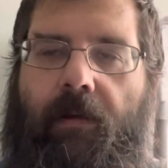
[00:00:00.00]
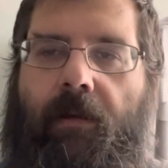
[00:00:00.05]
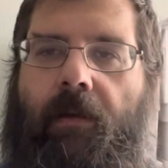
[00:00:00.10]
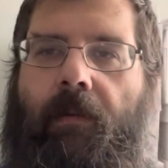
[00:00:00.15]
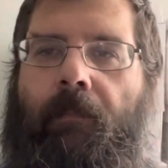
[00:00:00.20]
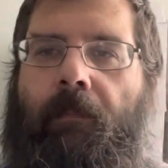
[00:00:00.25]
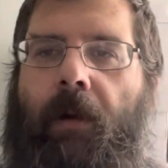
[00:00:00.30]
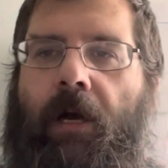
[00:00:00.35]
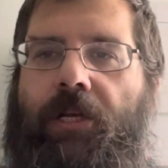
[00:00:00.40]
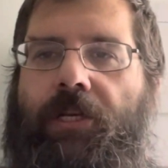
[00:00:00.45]

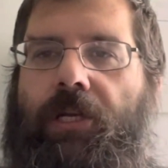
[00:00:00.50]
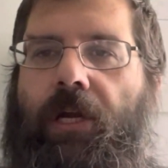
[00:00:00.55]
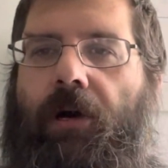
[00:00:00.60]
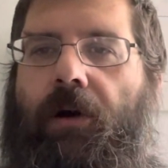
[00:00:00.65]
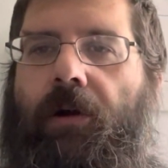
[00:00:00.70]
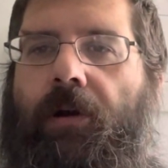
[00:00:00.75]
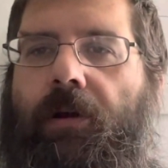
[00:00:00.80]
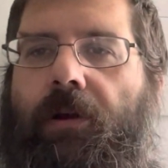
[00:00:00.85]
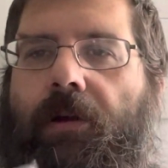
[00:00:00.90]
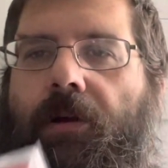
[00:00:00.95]
much
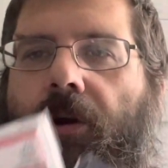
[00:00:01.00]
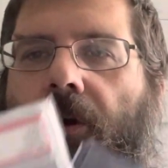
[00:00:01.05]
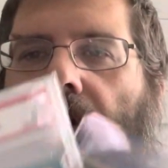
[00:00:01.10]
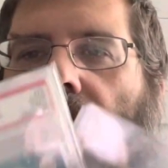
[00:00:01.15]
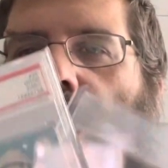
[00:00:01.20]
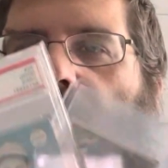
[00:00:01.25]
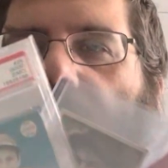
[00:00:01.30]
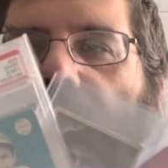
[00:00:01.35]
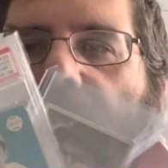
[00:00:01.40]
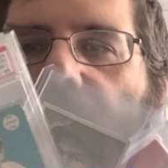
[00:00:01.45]
harder
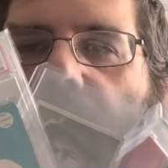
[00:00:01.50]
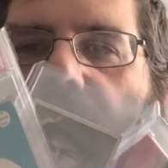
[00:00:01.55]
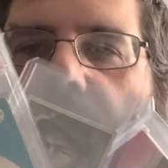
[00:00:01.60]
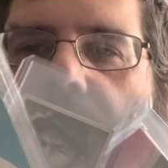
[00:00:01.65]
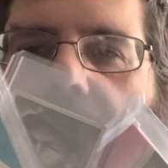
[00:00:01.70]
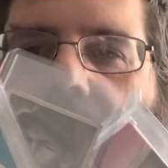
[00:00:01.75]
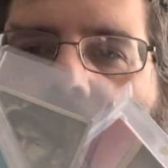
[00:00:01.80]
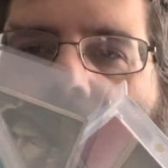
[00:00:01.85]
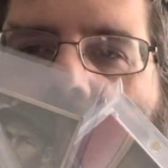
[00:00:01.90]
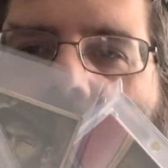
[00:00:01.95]
cards
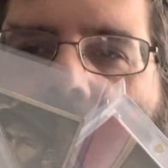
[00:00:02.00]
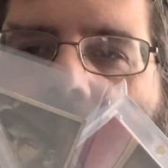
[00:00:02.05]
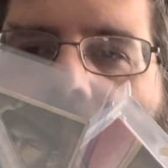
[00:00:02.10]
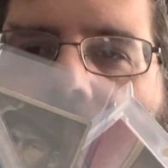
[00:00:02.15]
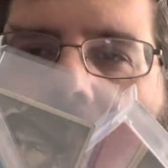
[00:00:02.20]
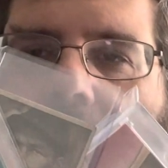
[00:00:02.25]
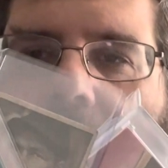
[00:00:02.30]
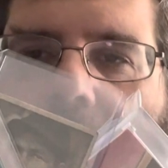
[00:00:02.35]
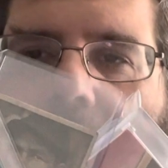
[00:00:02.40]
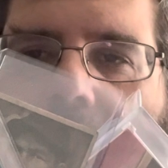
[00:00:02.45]
to
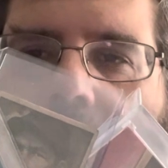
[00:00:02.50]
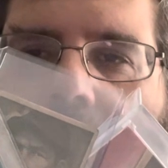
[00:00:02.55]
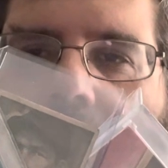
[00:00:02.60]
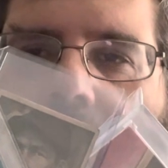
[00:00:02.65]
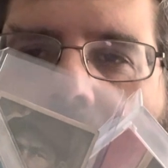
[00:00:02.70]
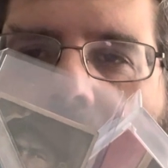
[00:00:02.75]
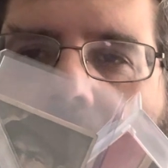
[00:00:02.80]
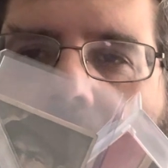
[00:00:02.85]
find